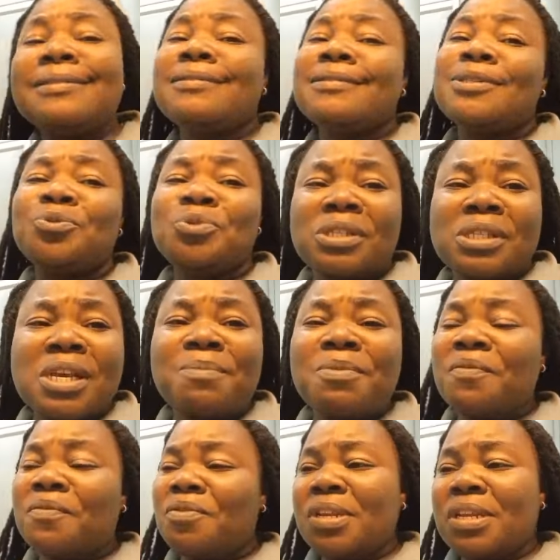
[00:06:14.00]
suitable
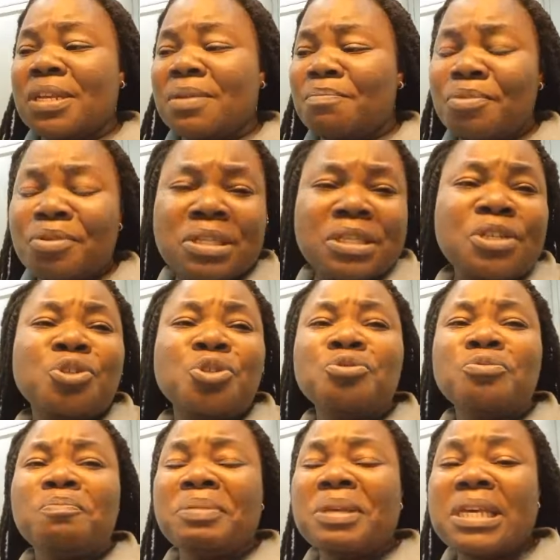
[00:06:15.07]
for the money
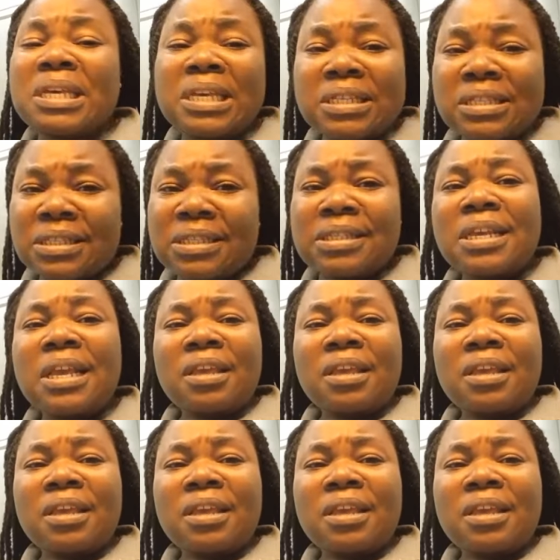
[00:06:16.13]
should pick it.